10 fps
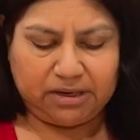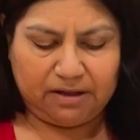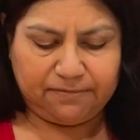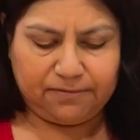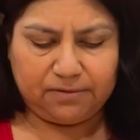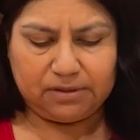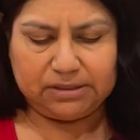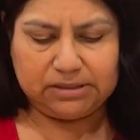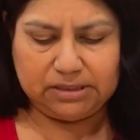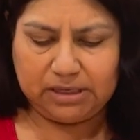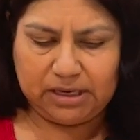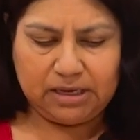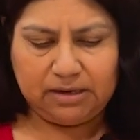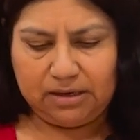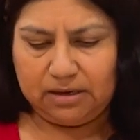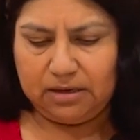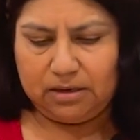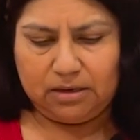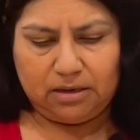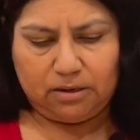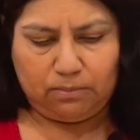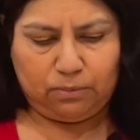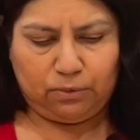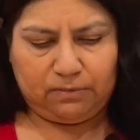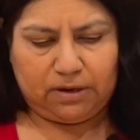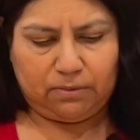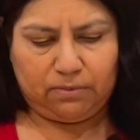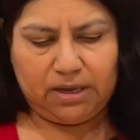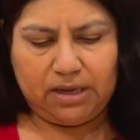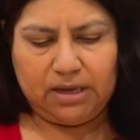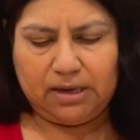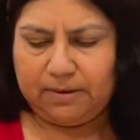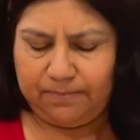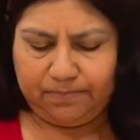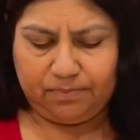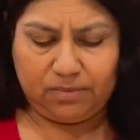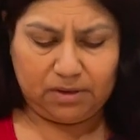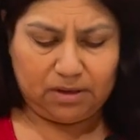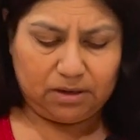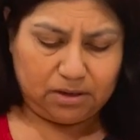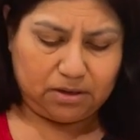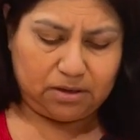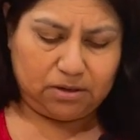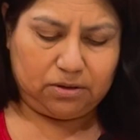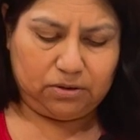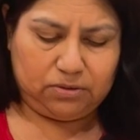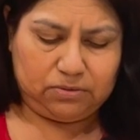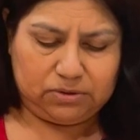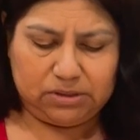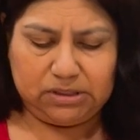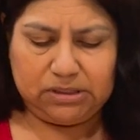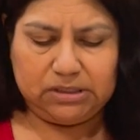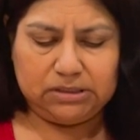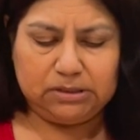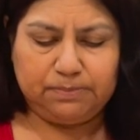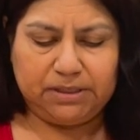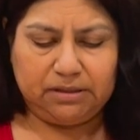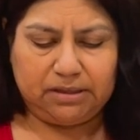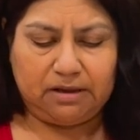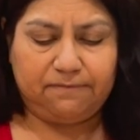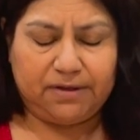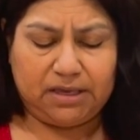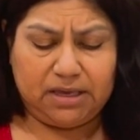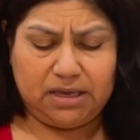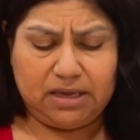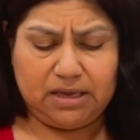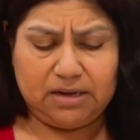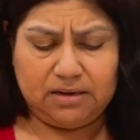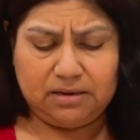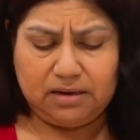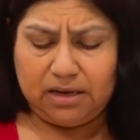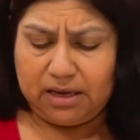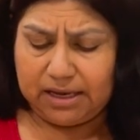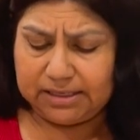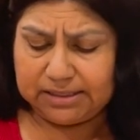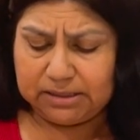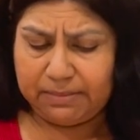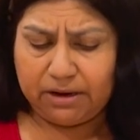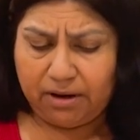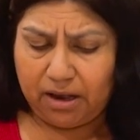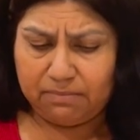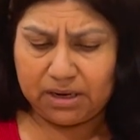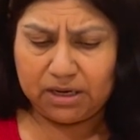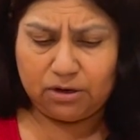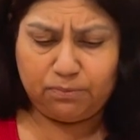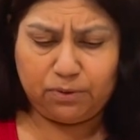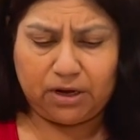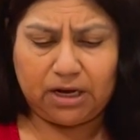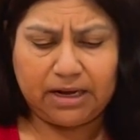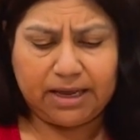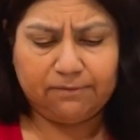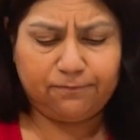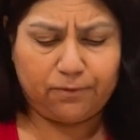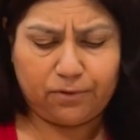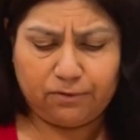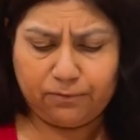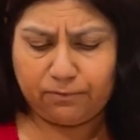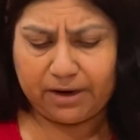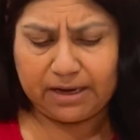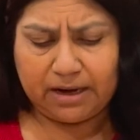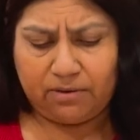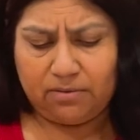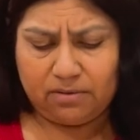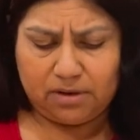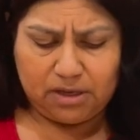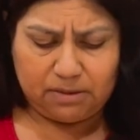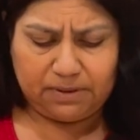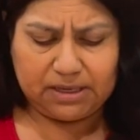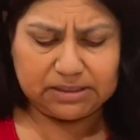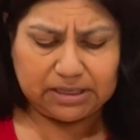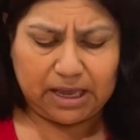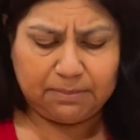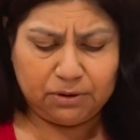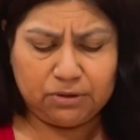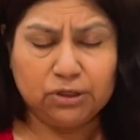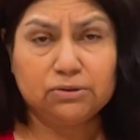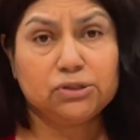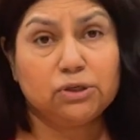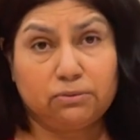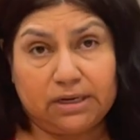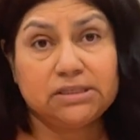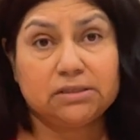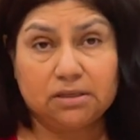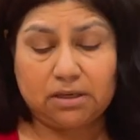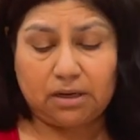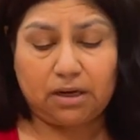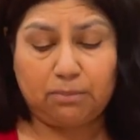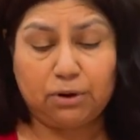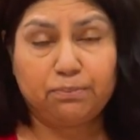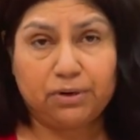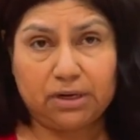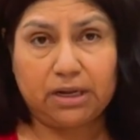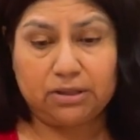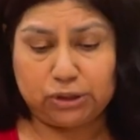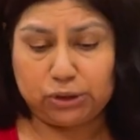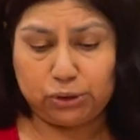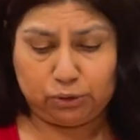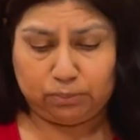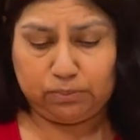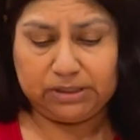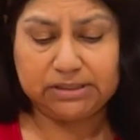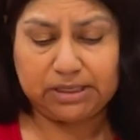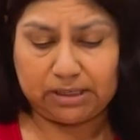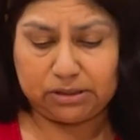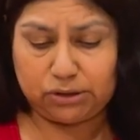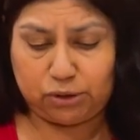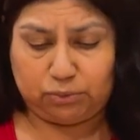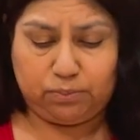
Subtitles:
off the skin, move it away, use this, peel it off again. It doesn't matter how many you put. I like 4 for right now because I'm gonna use the rest and I'm gonna put it on the soup, inside the soup.